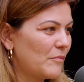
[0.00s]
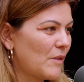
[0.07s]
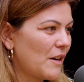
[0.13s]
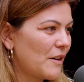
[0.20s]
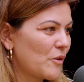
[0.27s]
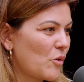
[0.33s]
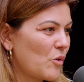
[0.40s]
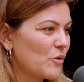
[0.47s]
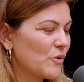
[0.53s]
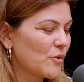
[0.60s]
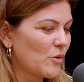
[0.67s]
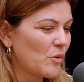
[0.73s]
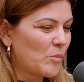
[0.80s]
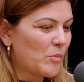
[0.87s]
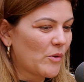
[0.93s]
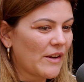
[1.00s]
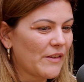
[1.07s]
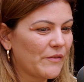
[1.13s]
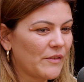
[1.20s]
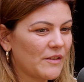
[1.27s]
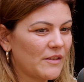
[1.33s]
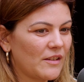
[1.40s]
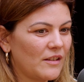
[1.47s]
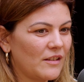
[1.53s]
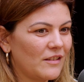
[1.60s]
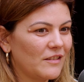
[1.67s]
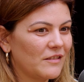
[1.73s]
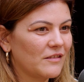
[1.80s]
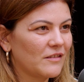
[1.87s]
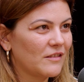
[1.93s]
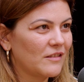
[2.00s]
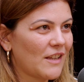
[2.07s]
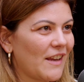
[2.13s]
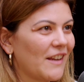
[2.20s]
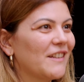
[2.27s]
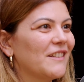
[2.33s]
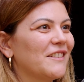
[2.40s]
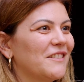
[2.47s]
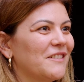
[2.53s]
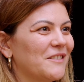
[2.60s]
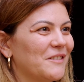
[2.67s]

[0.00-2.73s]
are also privacy tech